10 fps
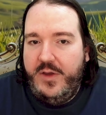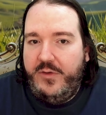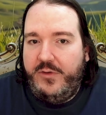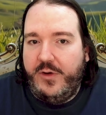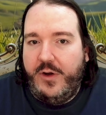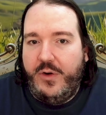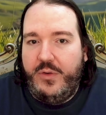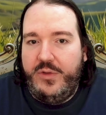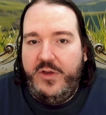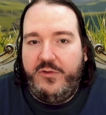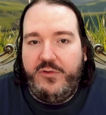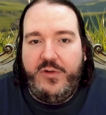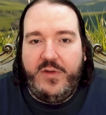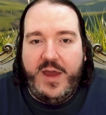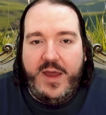So this should
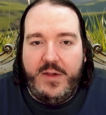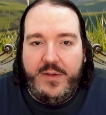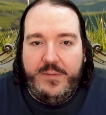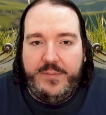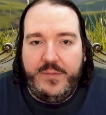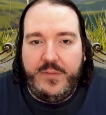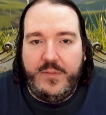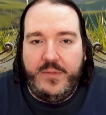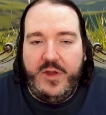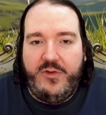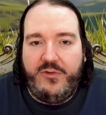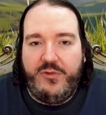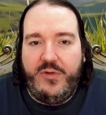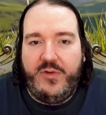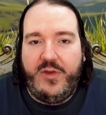scale. This
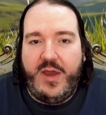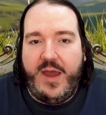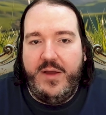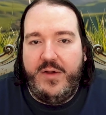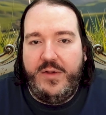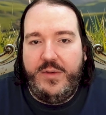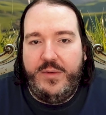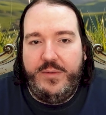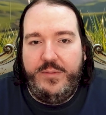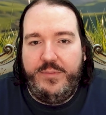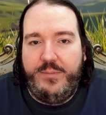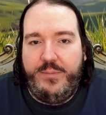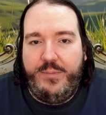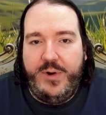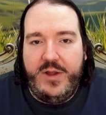should scale
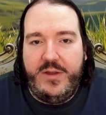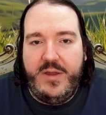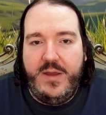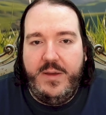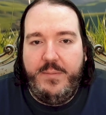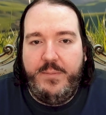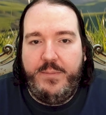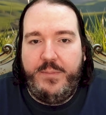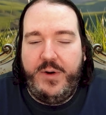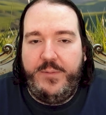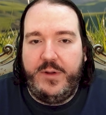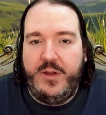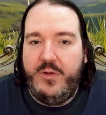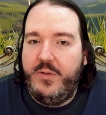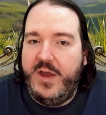pretty
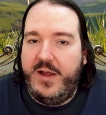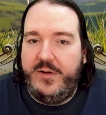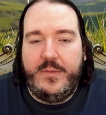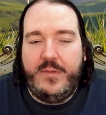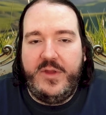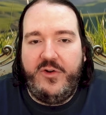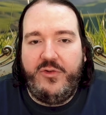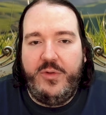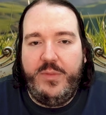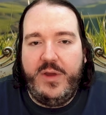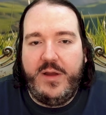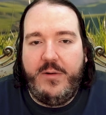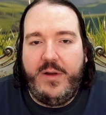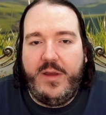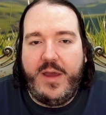perfectly together. There shouldn't be a
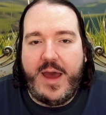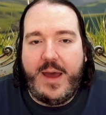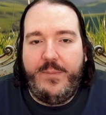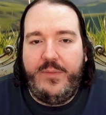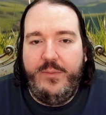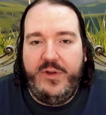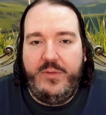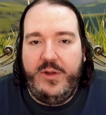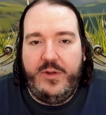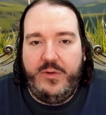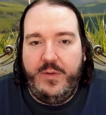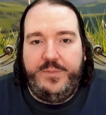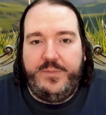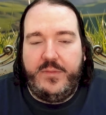gap between the two.